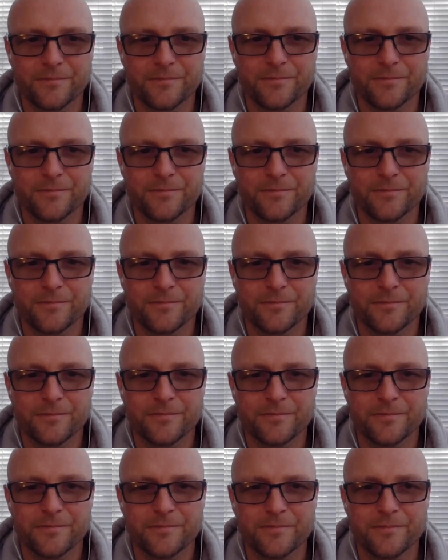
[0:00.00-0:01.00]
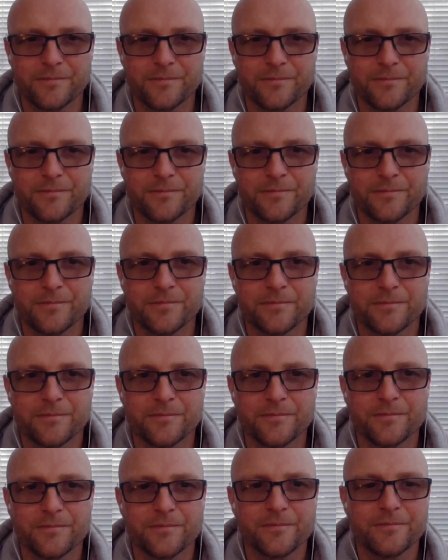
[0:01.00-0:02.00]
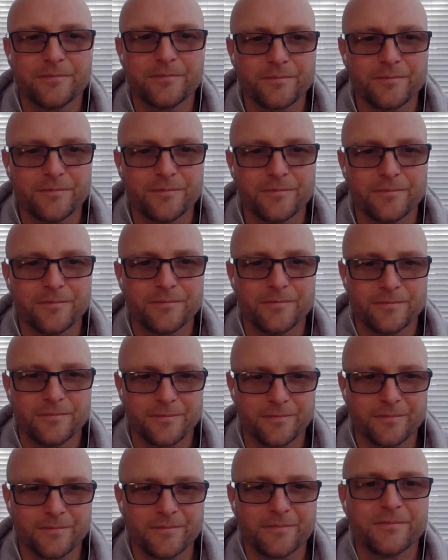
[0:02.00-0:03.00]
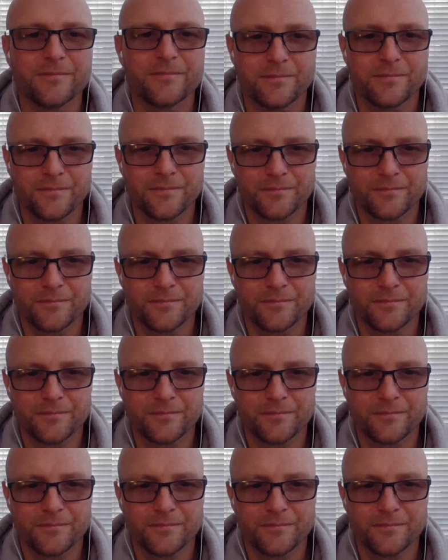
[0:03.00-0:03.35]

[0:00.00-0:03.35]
The person shown says nothing.